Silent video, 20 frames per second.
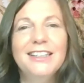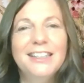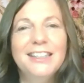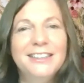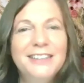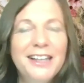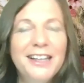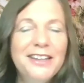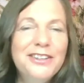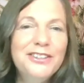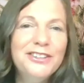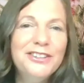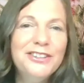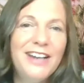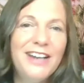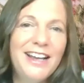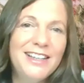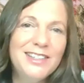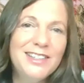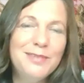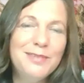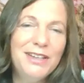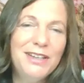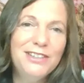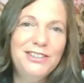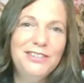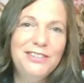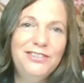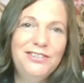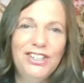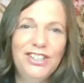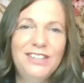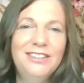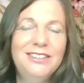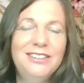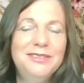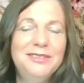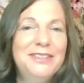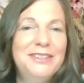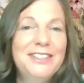Another aspect of
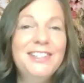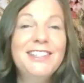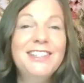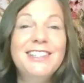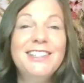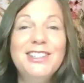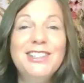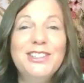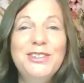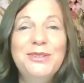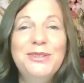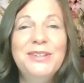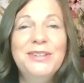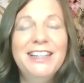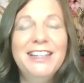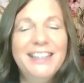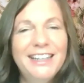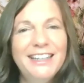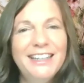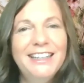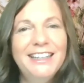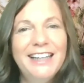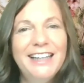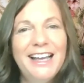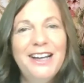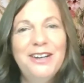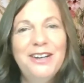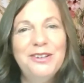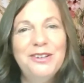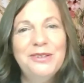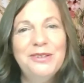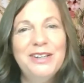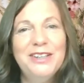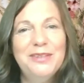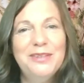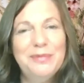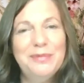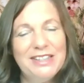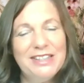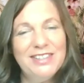gentleness is to allow
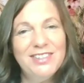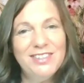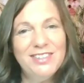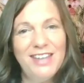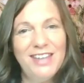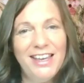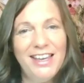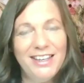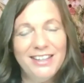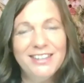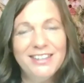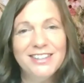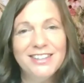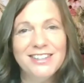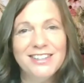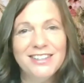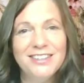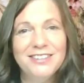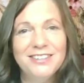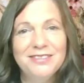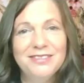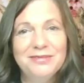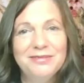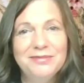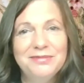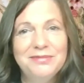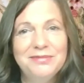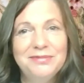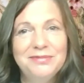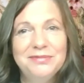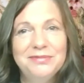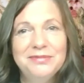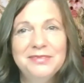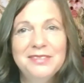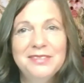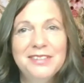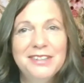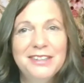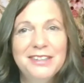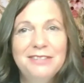mistakes.
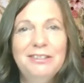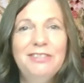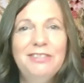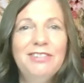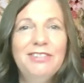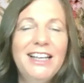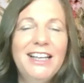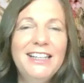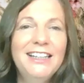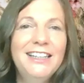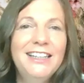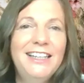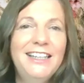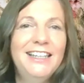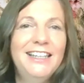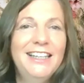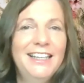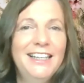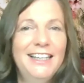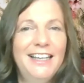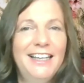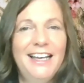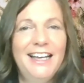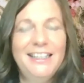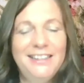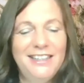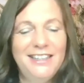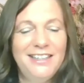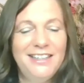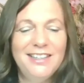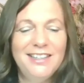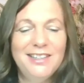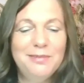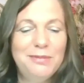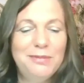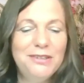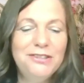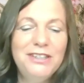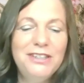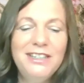We've likely had the
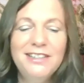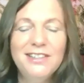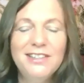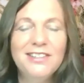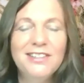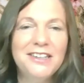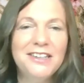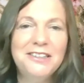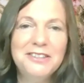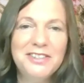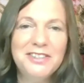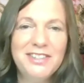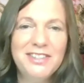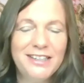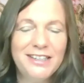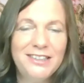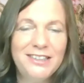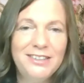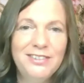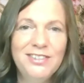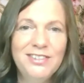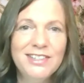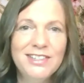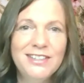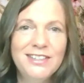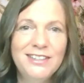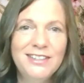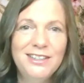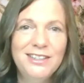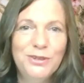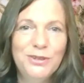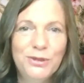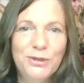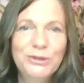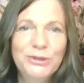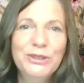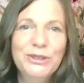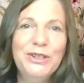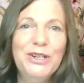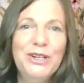experience ourselves
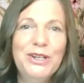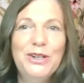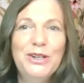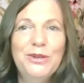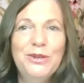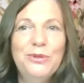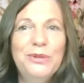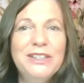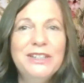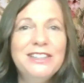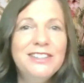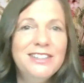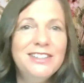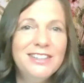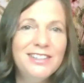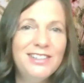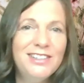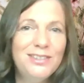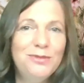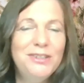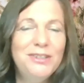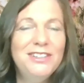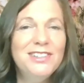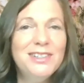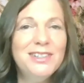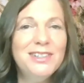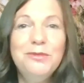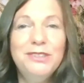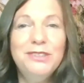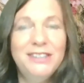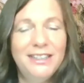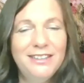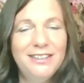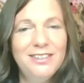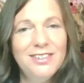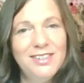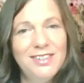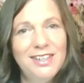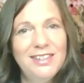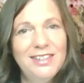or witnessed when someone
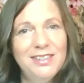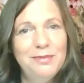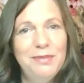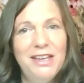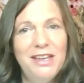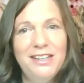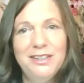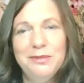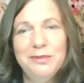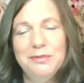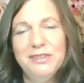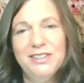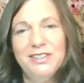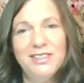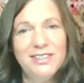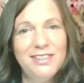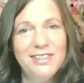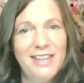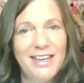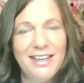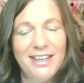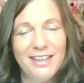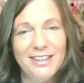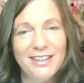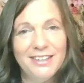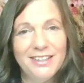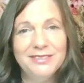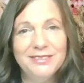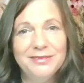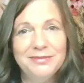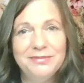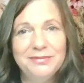else has made a mistake.